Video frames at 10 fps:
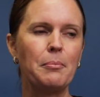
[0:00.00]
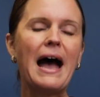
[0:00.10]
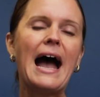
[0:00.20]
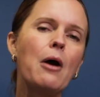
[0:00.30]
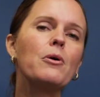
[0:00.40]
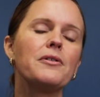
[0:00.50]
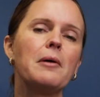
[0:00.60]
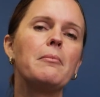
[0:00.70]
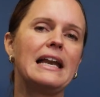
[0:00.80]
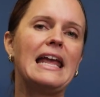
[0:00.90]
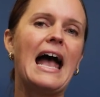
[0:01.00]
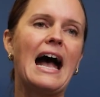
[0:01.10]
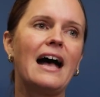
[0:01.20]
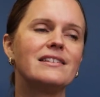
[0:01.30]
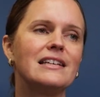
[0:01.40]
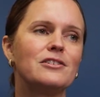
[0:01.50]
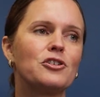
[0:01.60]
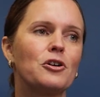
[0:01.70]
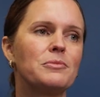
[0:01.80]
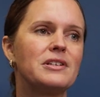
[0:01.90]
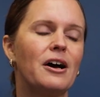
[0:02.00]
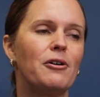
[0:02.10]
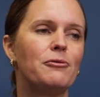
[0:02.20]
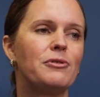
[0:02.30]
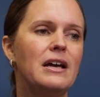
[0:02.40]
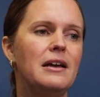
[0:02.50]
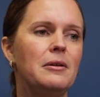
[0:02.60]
power that money has in terms of